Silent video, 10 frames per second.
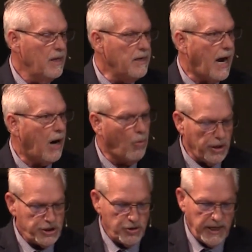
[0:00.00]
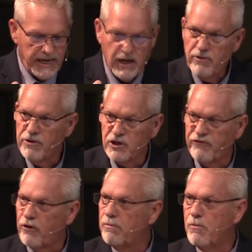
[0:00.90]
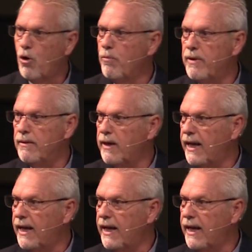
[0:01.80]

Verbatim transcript: Now, I want you to hear this for a moment